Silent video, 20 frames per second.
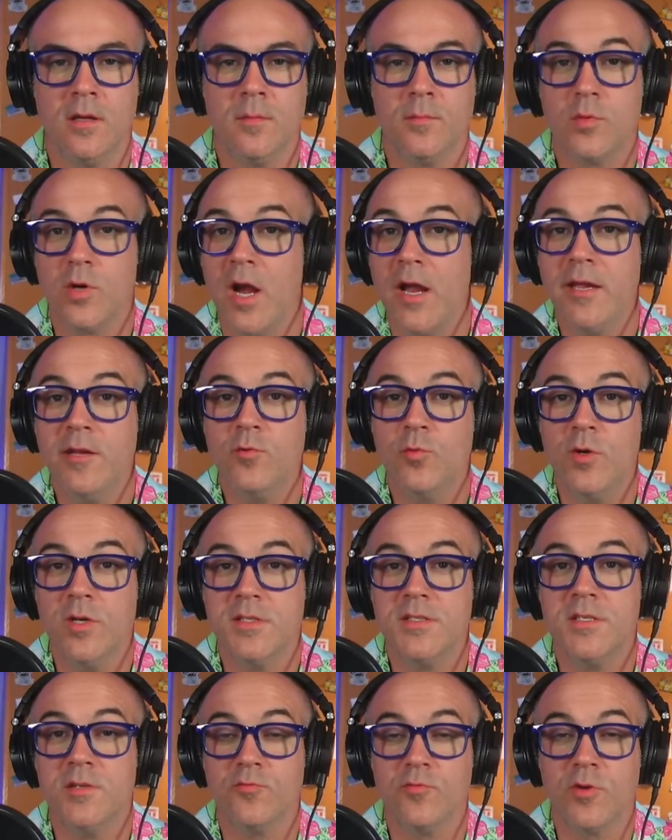Brian
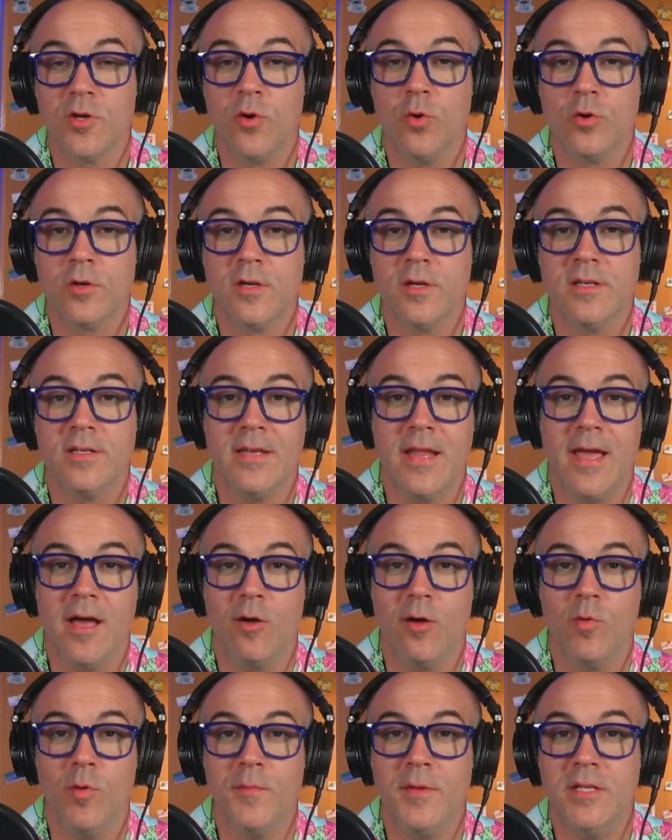Wilson recorded an
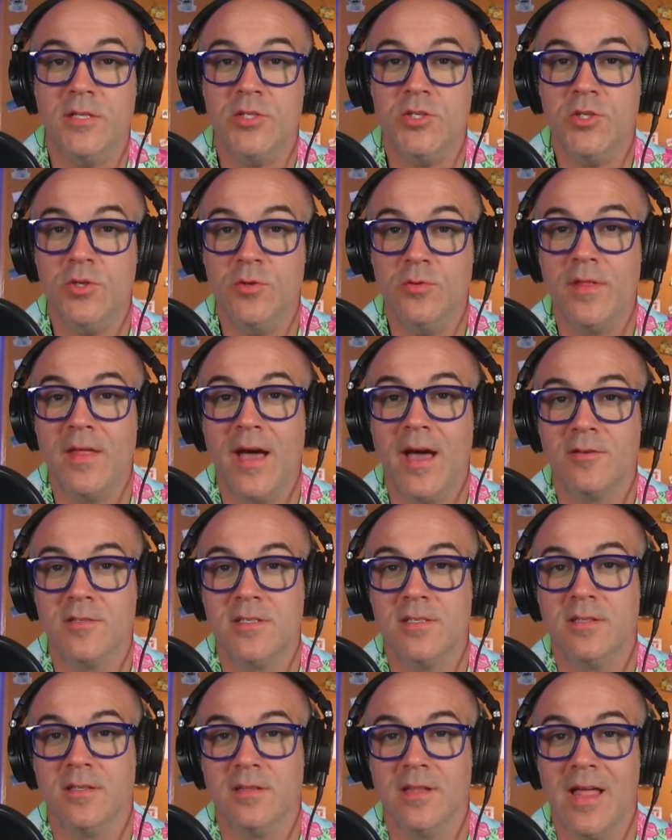album in
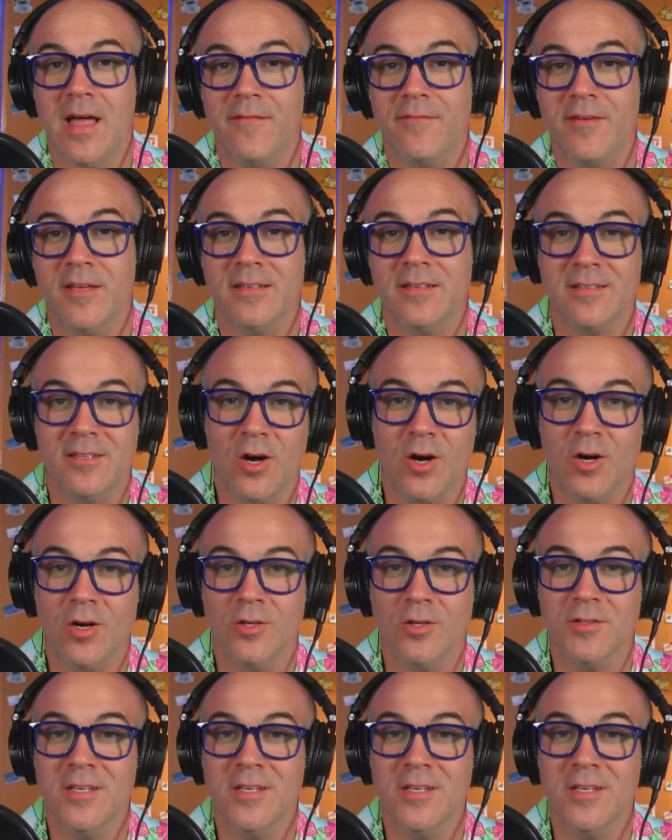2011 called